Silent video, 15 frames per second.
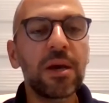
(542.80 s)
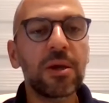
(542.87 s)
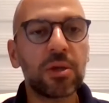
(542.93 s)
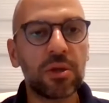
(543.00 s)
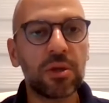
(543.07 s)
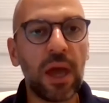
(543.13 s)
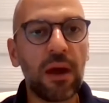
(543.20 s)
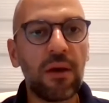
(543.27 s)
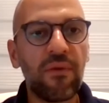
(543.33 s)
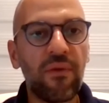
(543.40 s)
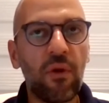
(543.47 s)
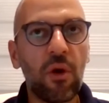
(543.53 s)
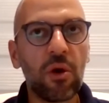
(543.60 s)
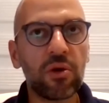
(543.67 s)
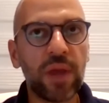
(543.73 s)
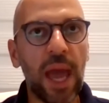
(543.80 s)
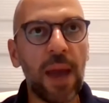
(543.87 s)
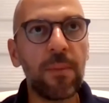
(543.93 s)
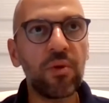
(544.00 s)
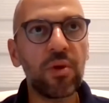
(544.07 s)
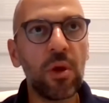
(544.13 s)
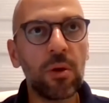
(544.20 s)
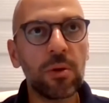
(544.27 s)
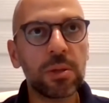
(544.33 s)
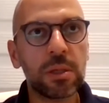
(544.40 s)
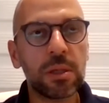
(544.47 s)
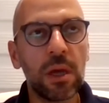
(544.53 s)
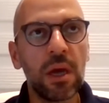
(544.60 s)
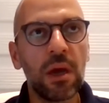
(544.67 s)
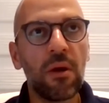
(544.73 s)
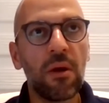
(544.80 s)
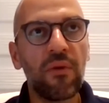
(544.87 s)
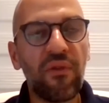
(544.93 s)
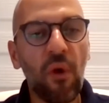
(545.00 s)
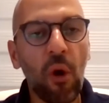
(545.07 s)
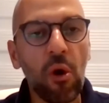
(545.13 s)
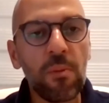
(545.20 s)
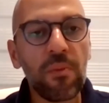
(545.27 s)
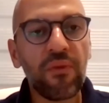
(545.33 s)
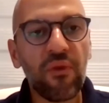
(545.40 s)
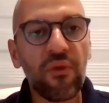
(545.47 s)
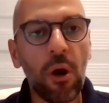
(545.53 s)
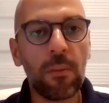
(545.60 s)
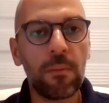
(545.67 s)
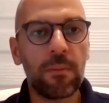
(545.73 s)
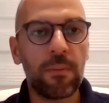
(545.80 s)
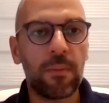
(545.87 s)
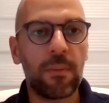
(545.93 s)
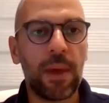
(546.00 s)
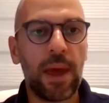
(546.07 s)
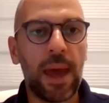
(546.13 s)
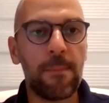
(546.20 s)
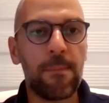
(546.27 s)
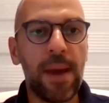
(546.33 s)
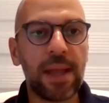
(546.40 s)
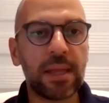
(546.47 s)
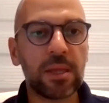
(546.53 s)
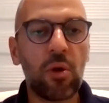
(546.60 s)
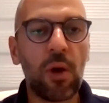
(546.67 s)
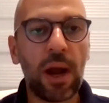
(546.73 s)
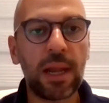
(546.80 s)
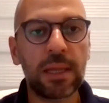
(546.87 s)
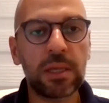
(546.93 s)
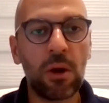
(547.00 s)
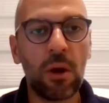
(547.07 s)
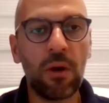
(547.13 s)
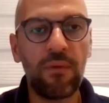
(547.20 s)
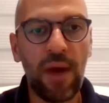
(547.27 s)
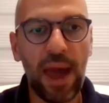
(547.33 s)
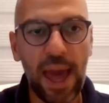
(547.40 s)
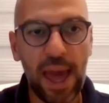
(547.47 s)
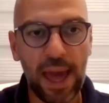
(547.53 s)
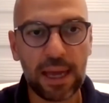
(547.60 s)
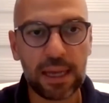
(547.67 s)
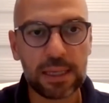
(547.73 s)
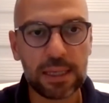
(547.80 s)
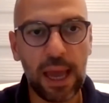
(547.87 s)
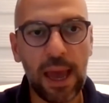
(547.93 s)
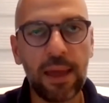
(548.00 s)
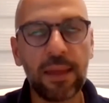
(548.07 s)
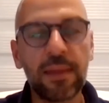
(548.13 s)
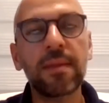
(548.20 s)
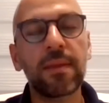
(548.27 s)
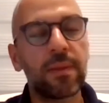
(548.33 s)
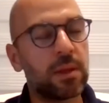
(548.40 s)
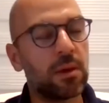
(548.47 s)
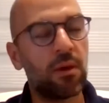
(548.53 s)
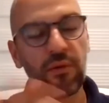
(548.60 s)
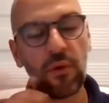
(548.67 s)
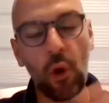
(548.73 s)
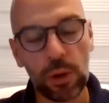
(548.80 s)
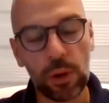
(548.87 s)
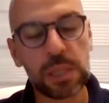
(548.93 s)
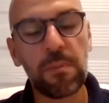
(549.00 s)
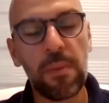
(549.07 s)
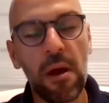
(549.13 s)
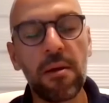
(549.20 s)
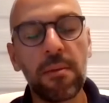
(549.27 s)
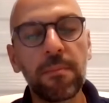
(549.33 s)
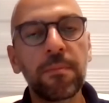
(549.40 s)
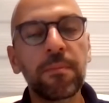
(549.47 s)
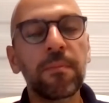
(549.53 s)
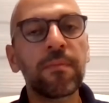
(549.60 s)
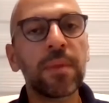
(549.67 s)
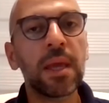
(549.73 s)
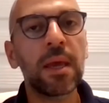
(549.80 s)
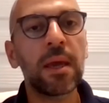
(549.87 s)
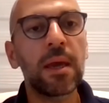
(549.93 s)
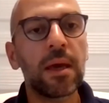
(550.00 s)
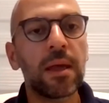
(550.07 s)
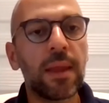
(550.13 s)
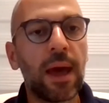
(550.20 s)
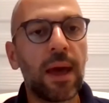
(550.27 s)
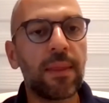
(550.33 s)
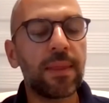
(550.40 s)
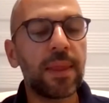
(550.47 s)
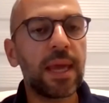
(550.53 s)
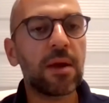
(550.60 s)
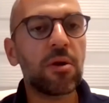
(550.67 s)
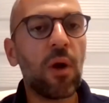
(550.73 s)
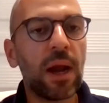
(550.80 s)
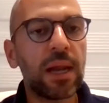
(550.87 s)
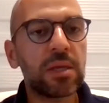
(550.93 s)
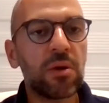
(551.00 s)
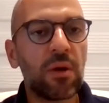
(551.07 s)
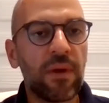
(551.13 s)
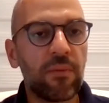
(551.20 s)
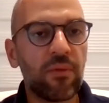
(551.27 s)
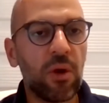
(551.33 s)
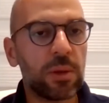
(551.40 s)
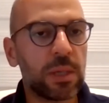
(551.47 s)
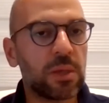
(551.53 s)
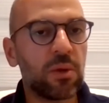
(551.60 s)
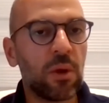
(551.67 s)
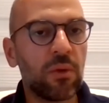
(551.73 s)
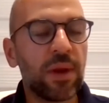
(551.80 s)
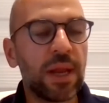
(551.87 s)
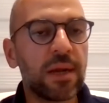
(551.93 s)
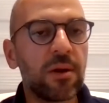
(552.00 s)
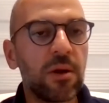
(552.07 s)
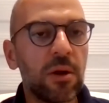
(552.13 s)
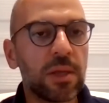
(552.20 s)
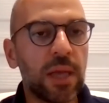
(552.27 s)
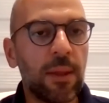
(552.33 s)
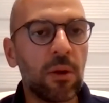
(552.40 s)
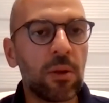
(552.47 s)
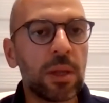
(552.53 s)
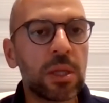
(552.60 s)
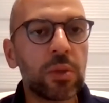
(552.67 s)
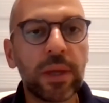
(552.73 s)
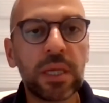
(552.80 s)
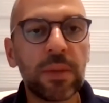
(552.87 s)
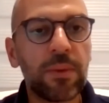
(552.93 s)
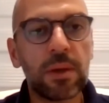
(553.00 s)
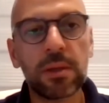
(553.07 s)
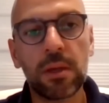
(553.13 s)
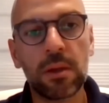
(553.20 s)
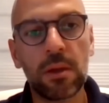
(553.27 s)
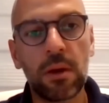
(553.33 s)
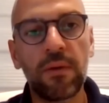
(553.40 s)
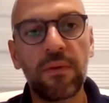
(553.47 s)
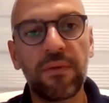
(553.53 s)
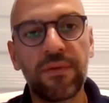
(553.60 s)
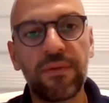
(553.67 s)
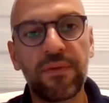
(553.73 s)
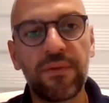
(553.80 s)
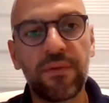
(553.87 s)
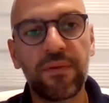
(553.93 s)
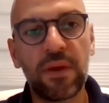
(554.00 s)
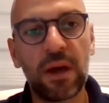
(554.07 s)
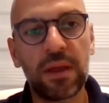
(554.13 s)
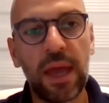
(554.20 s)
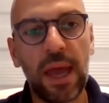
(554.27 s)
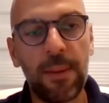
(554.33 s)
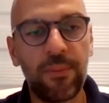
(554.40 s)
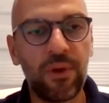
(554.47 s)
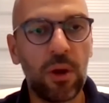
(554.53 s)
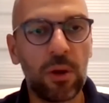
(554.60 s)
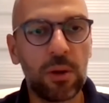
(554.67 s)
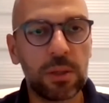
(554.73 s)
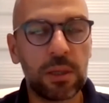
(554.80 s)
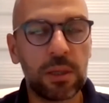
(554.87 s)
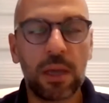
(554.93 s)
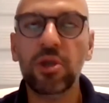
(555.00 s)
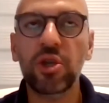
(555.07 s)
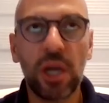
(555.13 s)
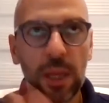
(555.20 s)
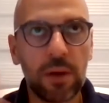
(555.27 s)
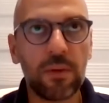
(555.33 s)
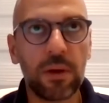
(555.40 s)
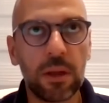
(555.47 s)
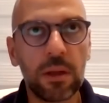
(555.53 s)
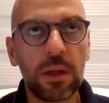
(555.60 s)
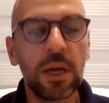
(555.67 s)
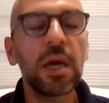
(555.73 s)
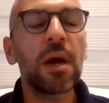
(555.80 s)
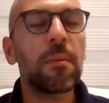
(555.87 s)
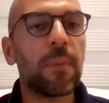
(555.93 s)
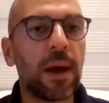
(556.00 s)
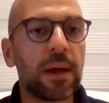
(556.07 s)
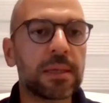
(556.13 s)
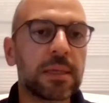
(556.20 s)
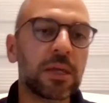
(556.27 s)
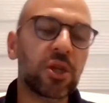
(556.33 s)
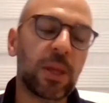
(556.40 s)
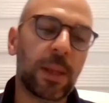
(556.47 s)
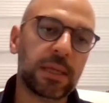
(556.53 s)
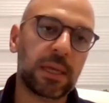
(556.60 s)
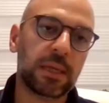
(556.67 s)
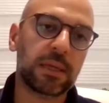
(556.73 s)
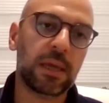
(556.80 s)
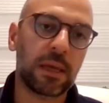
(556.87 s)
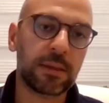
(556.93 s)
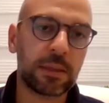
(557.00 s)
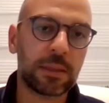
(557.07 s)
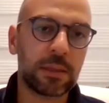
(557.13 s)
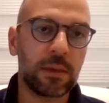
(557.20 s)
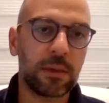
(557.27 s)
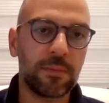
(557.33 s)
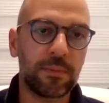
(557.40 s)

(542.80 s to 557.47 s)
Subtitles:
So therefore, the embryos formed from a bad quality of eggs and, of course, sperm, then the quality of embryos is not really good, and only 20% of the embryos in general pass the genetic test.